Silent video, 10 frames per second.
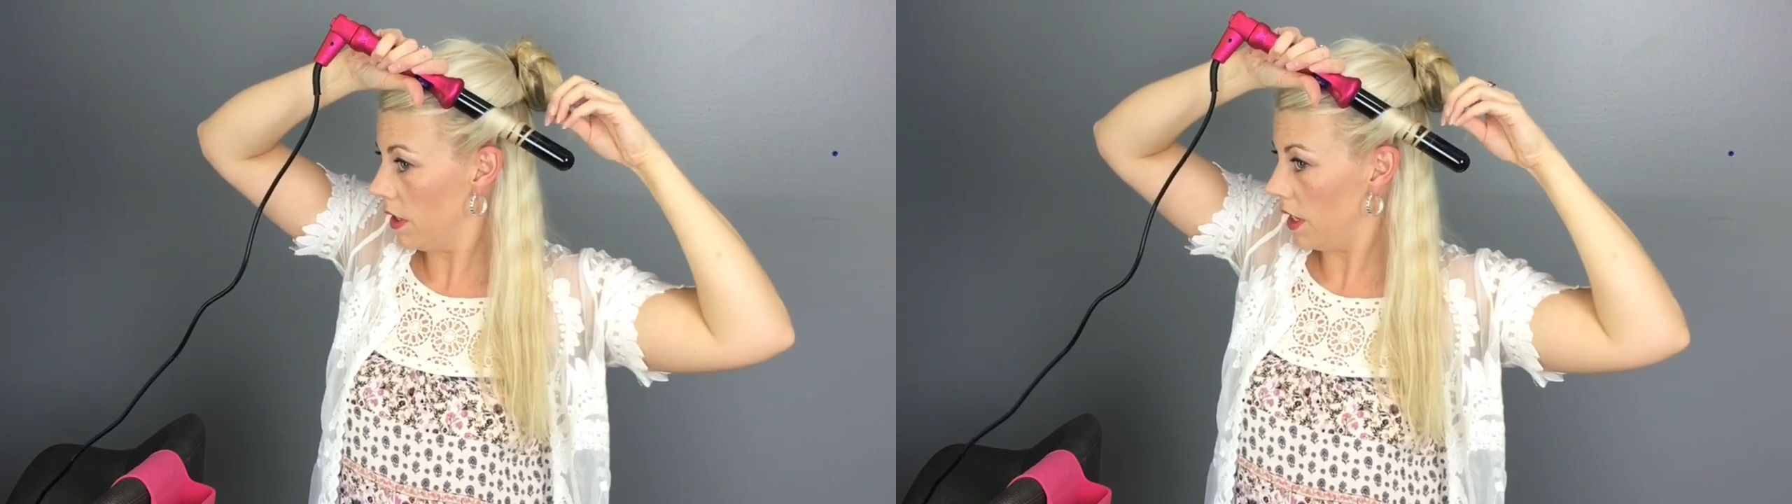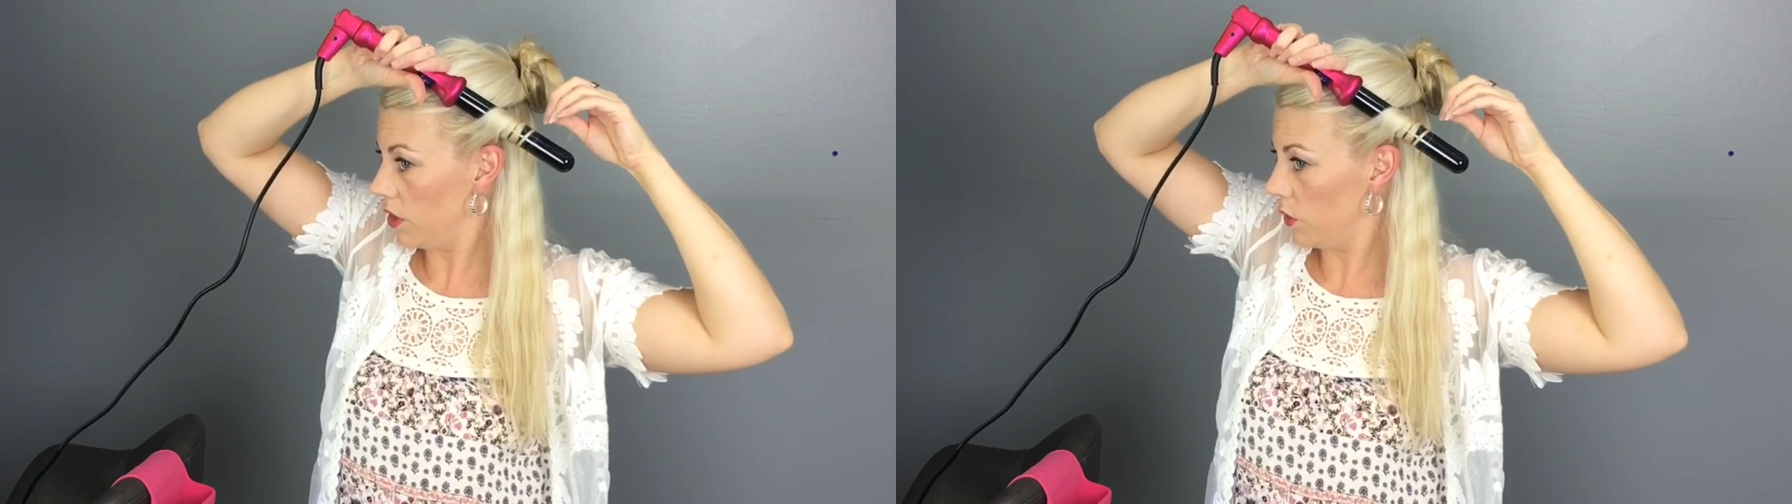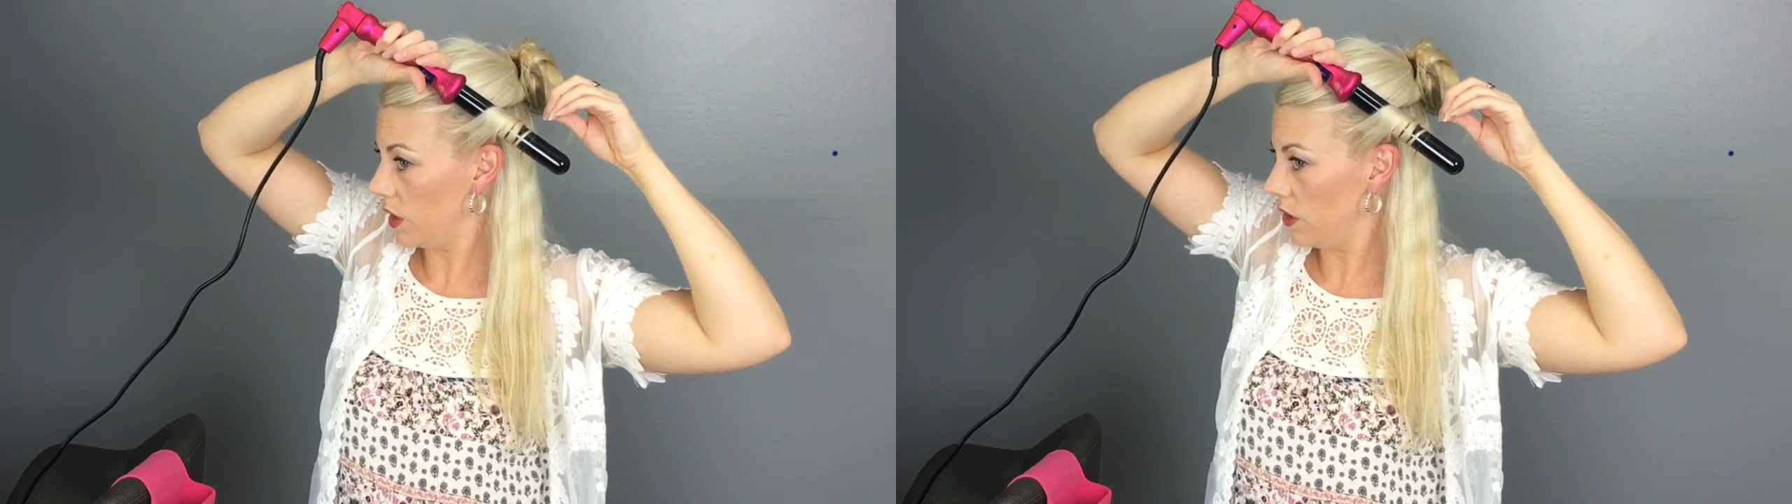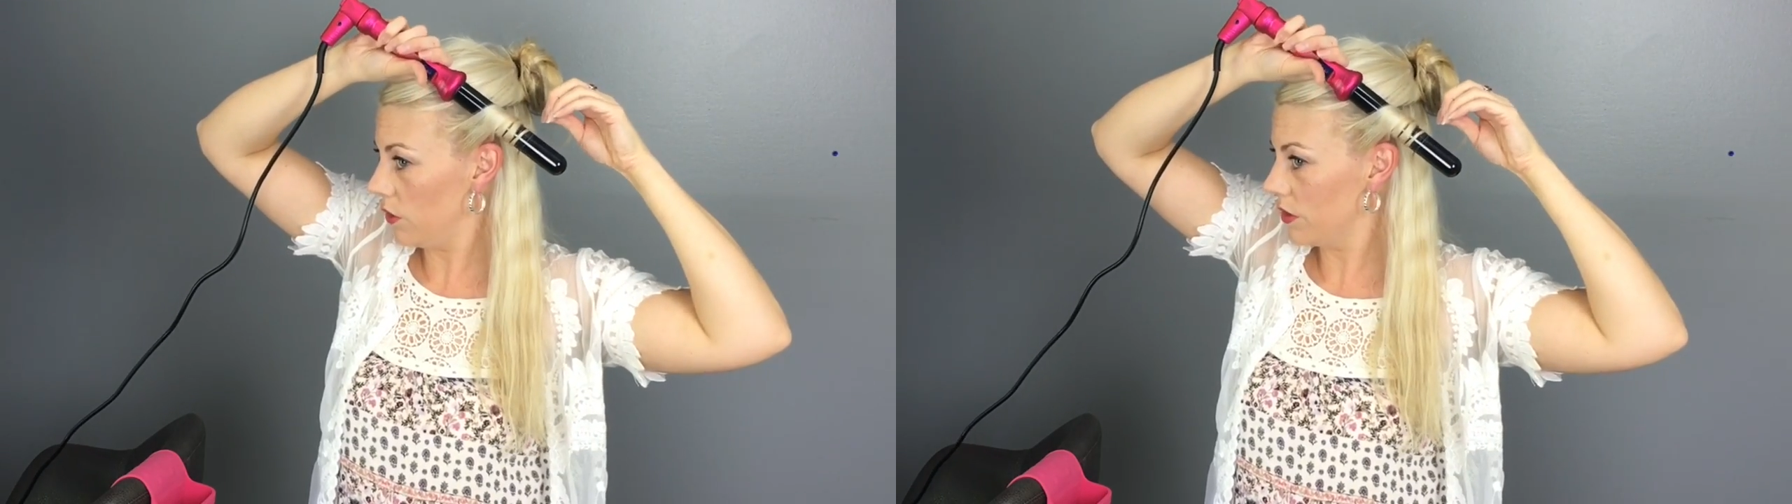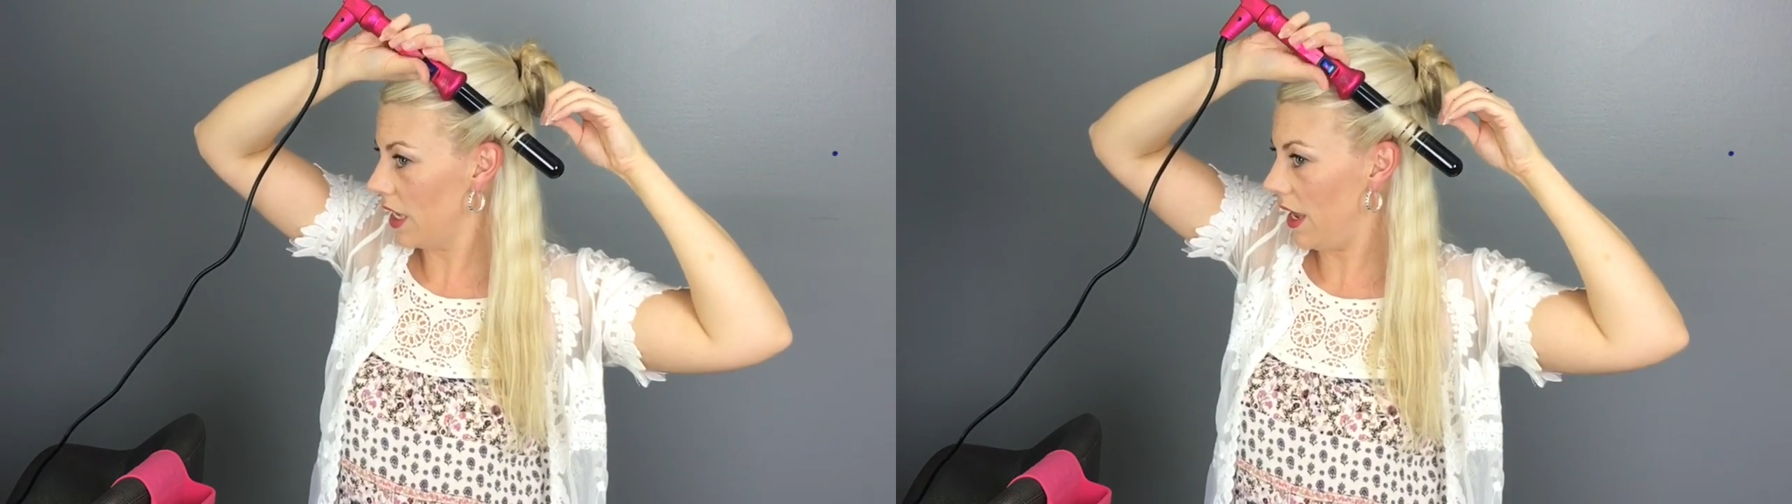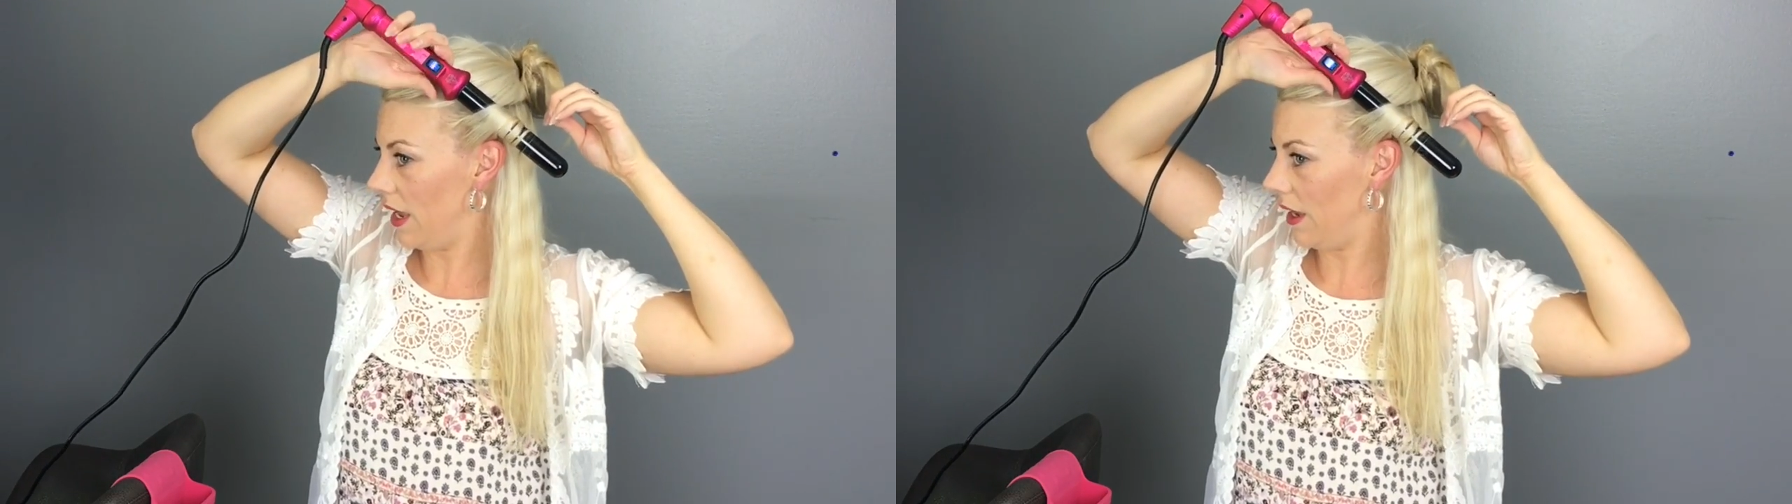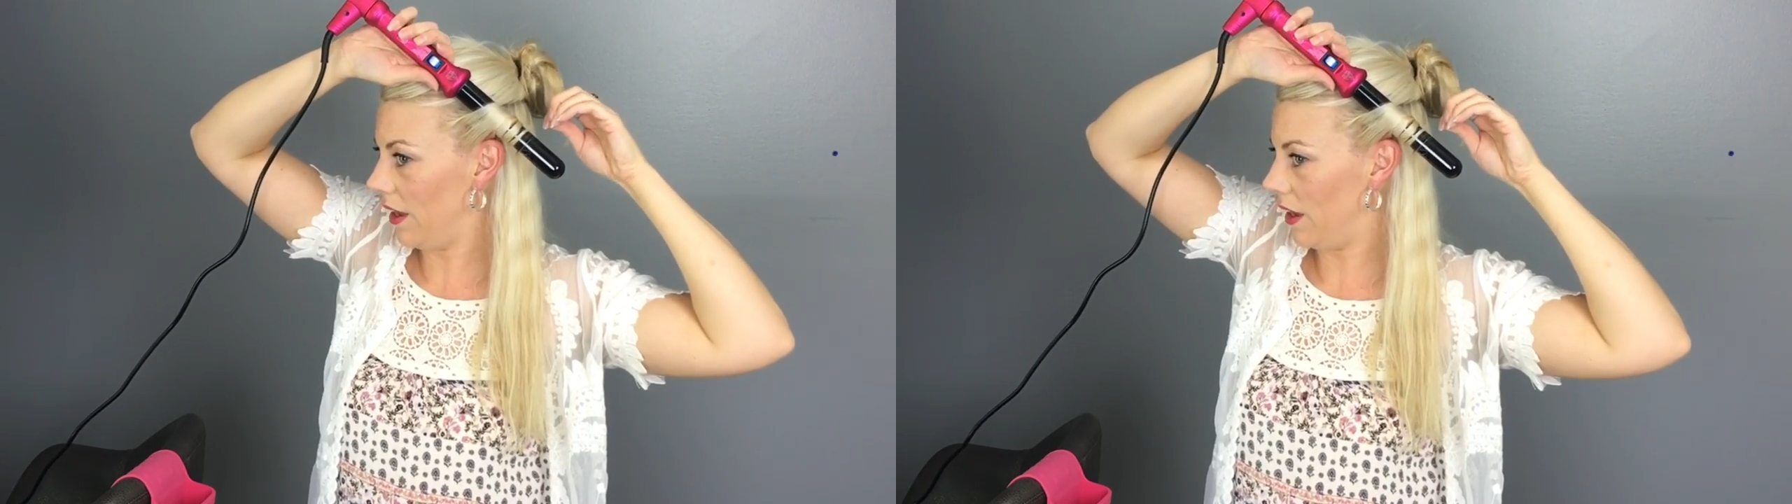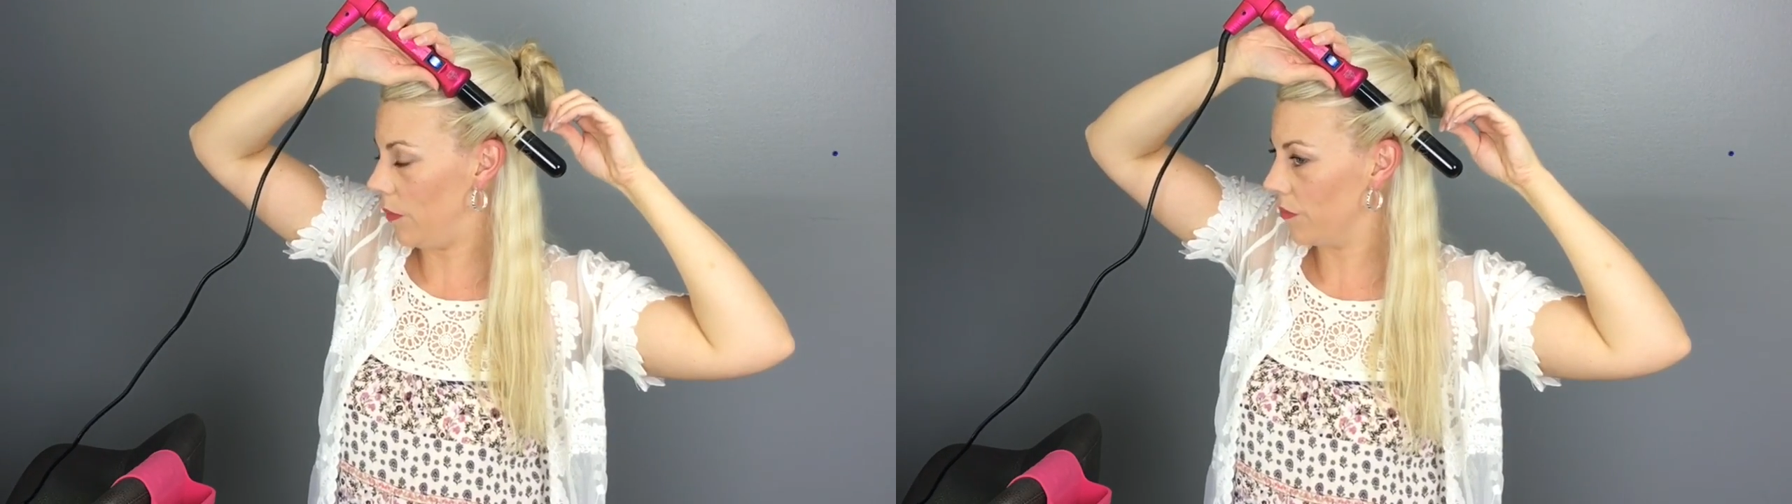And you can use a,
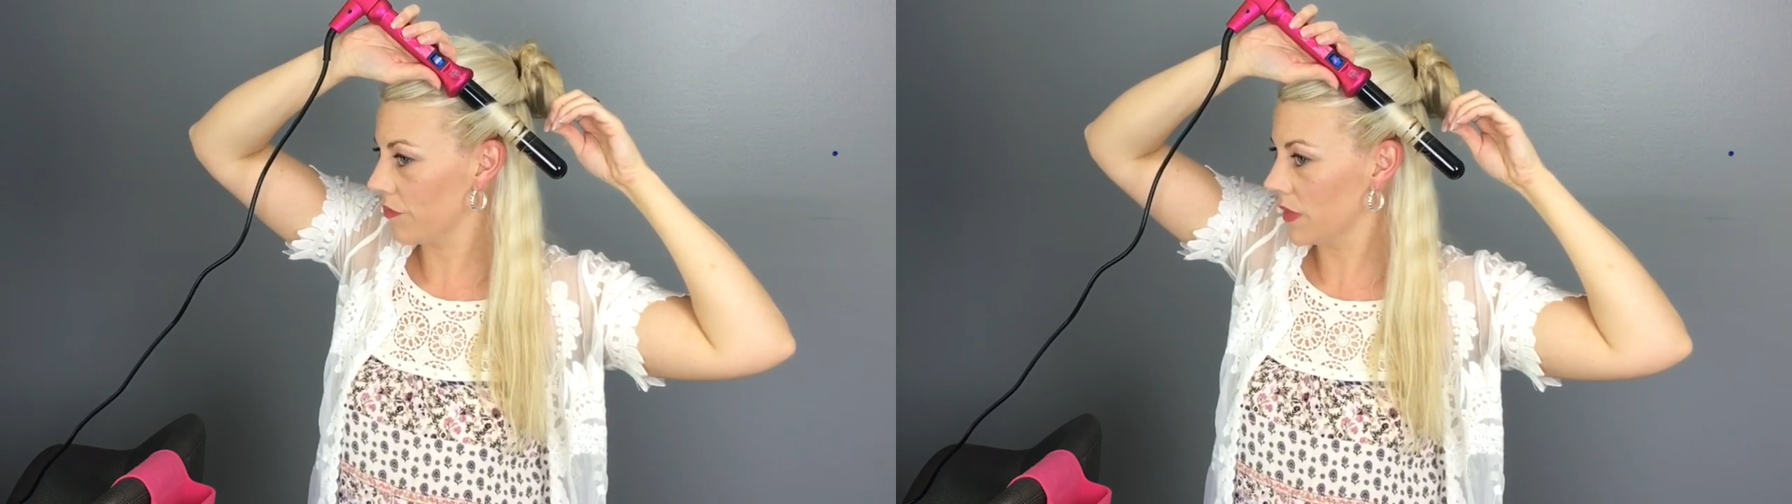um,